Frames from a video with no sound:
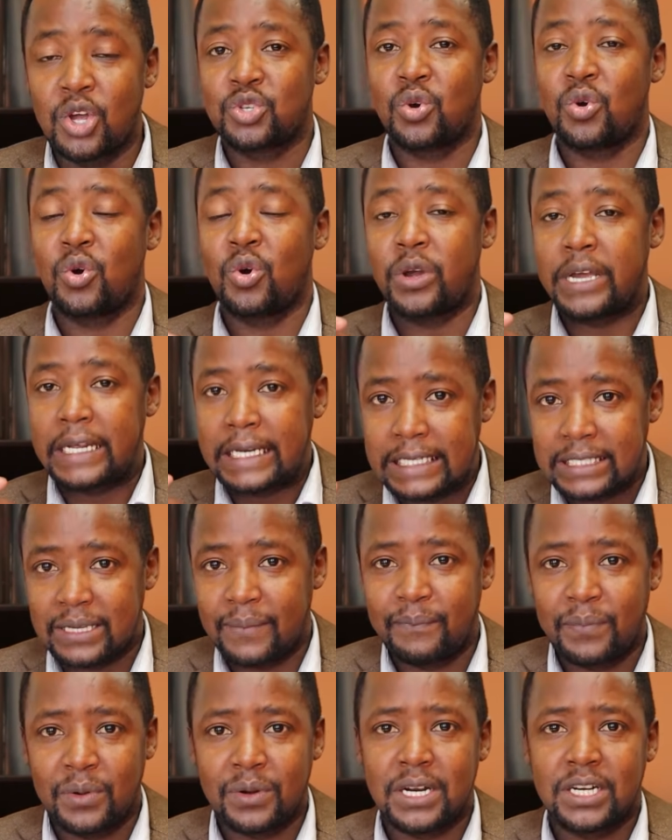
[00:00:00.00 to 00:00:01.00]
So it is
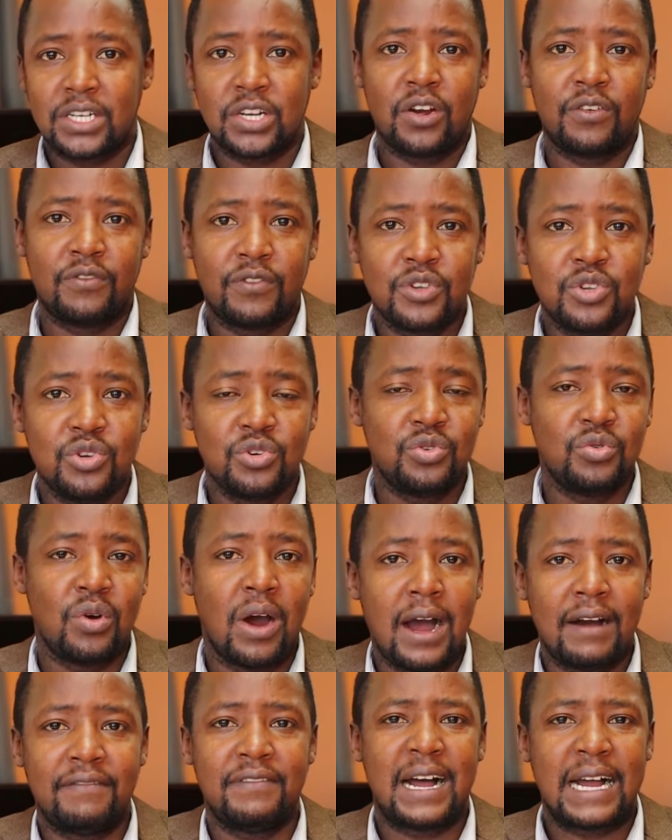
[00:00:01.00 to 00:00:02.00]
important for you to
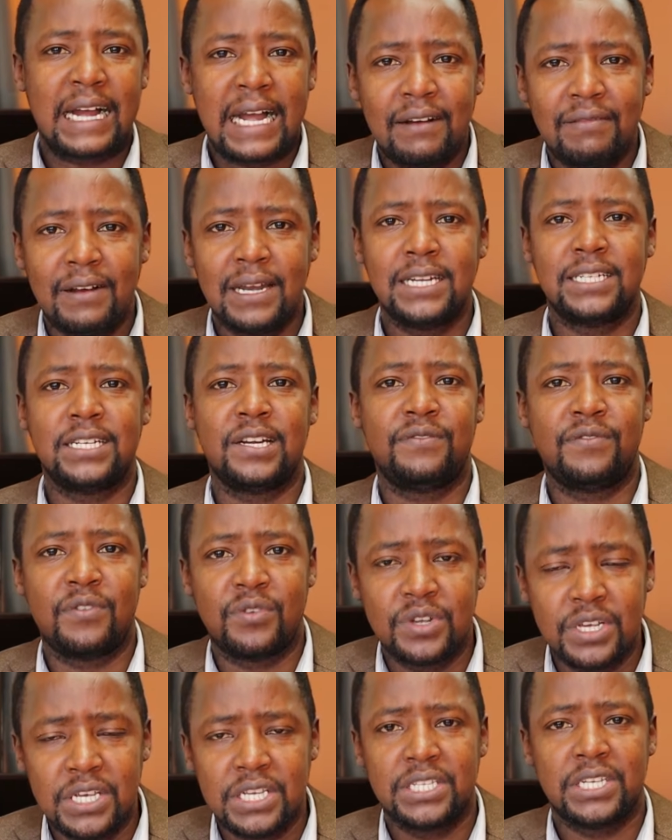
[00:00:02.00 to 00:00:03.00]
have a cover letter
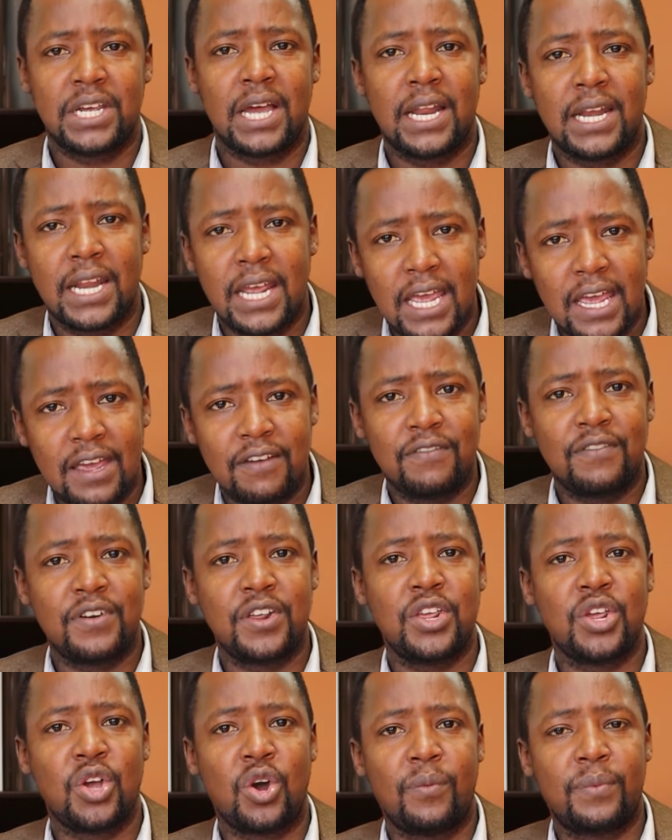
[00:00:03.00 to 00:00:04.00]
for each and
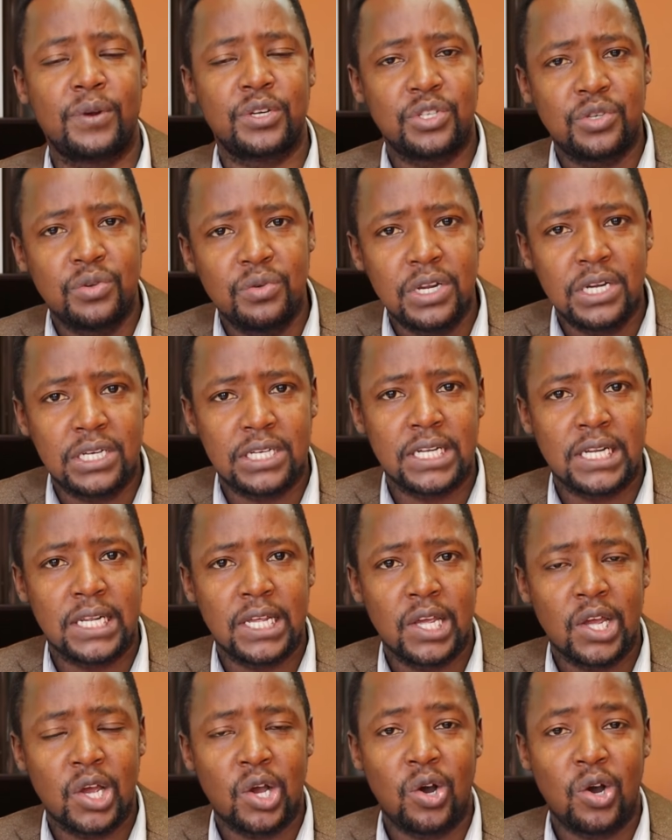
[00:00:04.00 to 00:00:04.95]
every opportunity